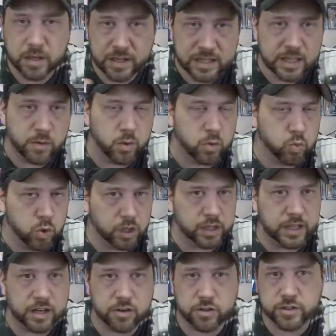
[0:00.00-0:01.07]
But again, what
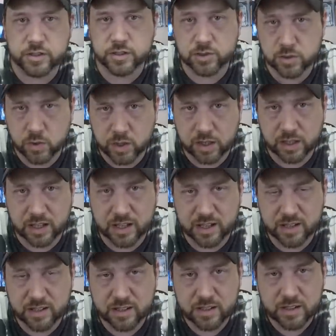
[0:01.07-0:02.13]
really hurts this toy
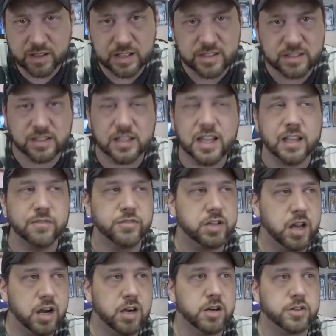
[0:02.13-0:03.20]
line is the lack of
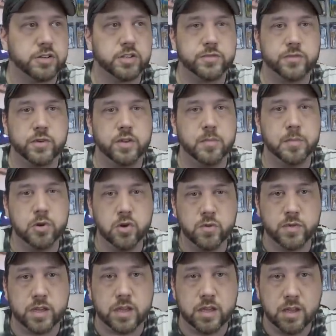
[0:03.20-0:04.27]
characters from the
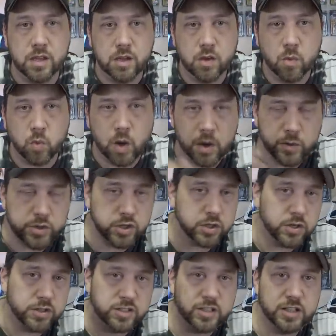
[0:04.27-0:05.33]
movie. Why would you
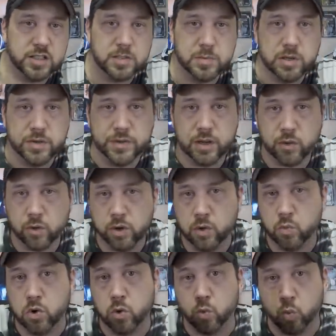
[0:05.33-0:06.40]
go see this movie only
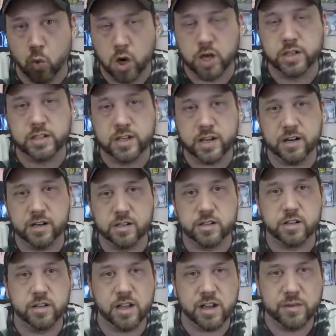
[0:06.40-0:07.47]
want one
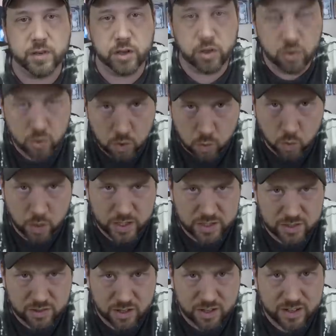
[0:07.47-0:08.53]
character and not even know who the
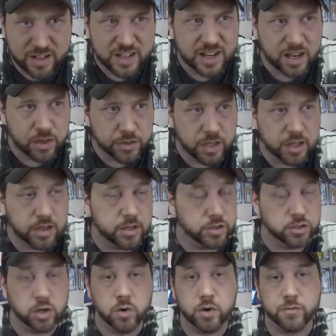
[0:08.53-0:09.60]
rest are, and then
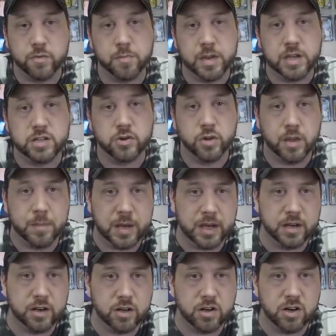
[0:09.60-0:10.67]
there's no information on the
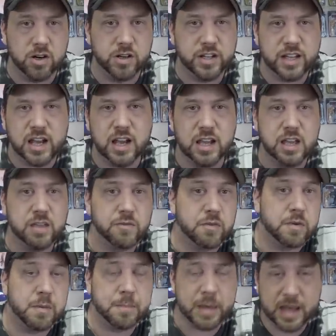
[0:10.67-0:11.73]
back of the card to kind of give them
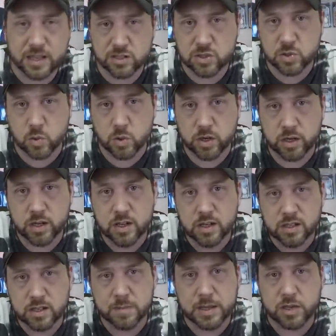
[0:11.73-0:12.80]
a backstory
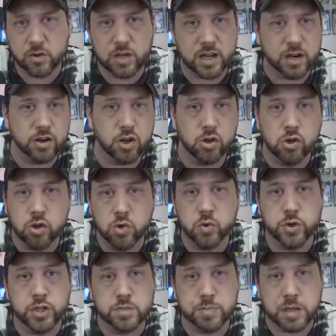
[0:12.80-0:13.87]
to make you kind of know who
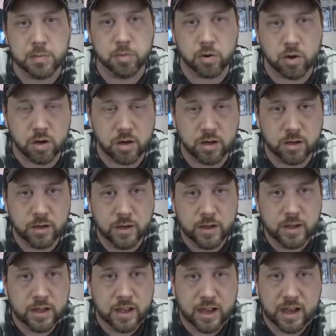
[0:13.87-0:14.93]
these people are,
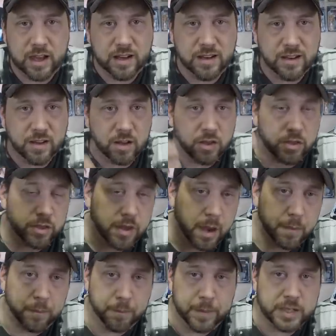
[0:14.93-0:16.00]
and they
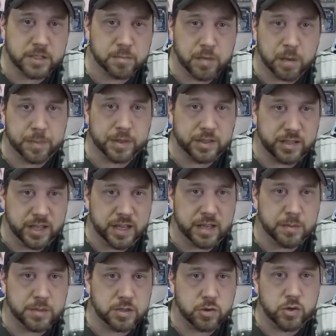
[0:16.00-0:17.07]
mix them up in
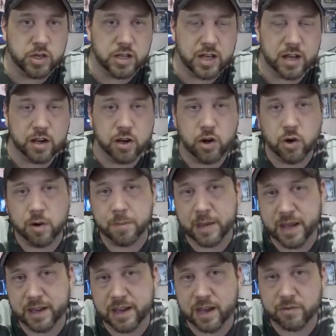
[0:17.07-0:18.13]
teams so you can kind of know a
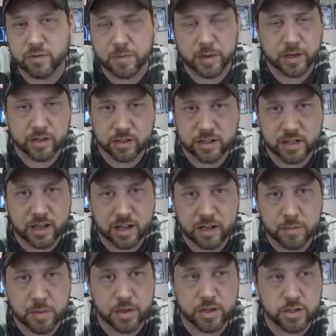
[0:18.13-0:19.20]
bad guy from a good guy,
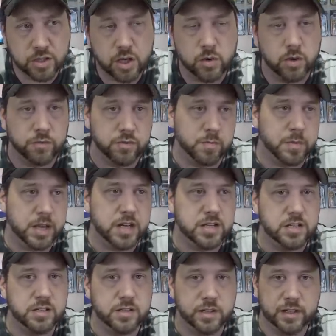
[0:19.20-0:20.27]
but there's no
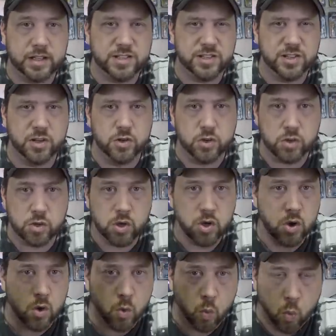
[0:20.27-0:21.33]
information to let you know
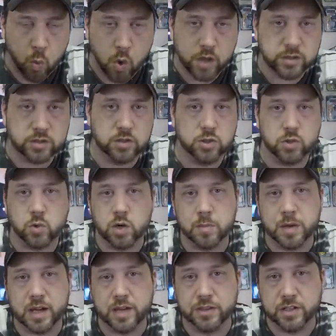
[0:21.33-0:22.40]
what's the story
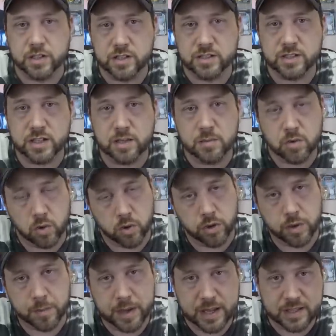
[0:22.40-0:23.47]
behind the good team or
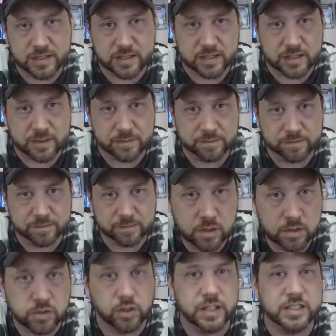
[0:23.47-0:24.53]
the bad team.
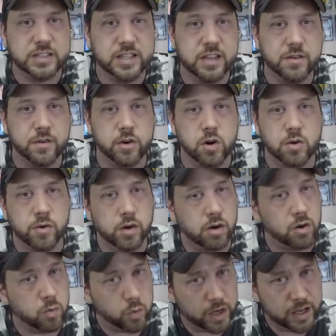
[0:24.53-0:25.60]
So let's give an
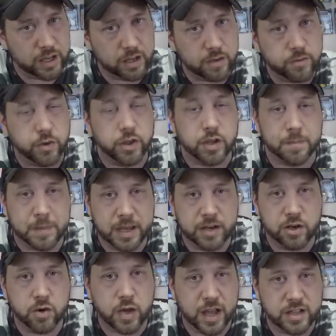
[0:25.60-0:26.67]
overall ranking for the
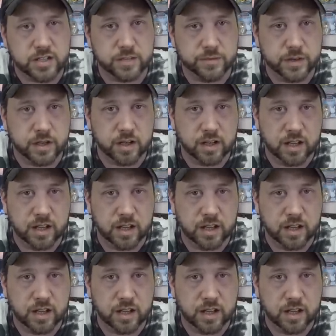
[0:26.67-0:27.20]
Commando action figure